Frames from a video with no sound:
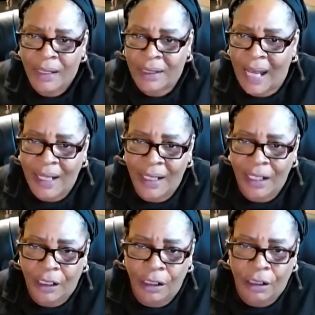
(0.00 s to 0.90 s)
Citing
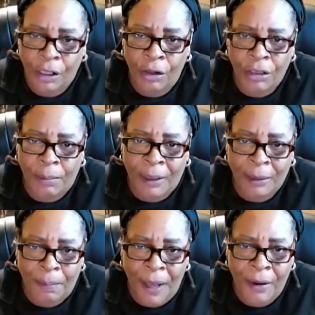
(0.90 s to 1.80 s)
his concerns about
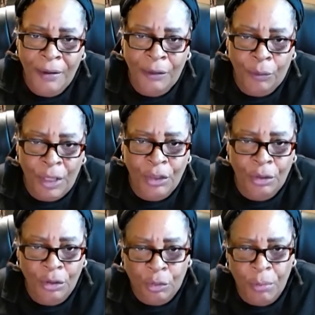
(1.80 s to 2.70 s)
the patterns of racial
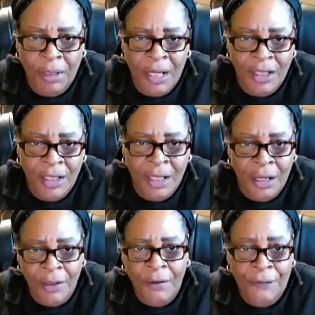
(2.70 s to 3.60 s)
discrimination and
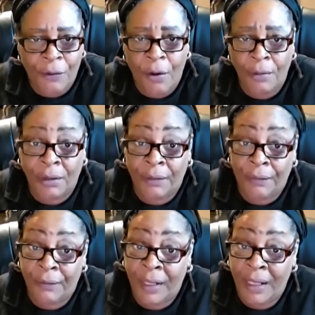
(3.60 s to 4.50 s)
other forms of
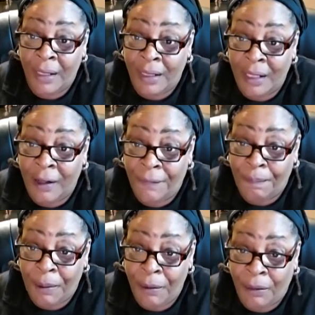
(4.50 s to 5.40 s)
in the death
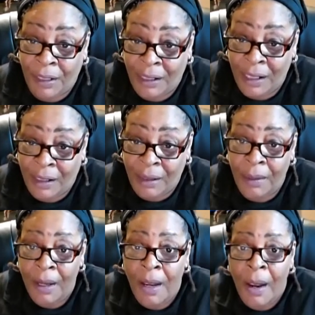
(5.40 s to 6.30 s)
penalty system,
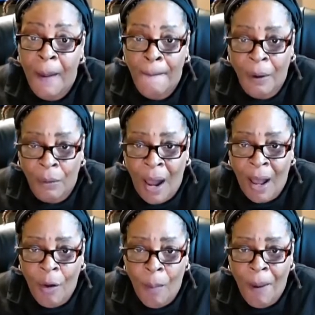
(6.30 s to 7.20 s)

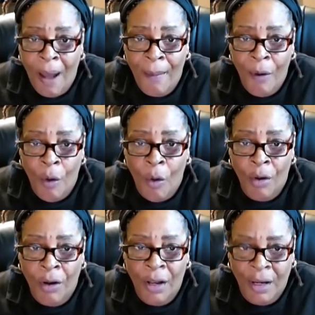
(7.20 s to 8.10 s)
Barack Obama
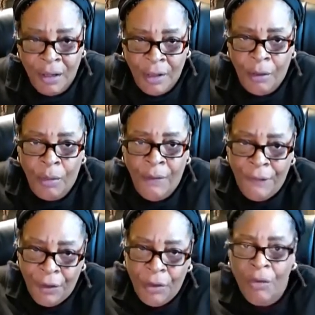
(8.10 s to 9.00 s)
ordered another
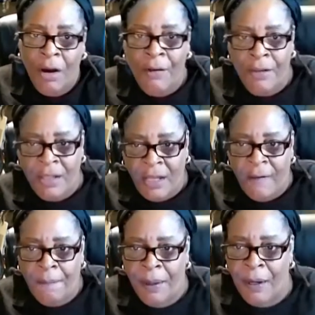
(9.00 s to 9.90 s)
review of the
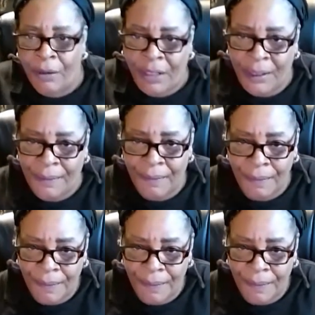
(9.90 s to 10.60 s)
death penalty.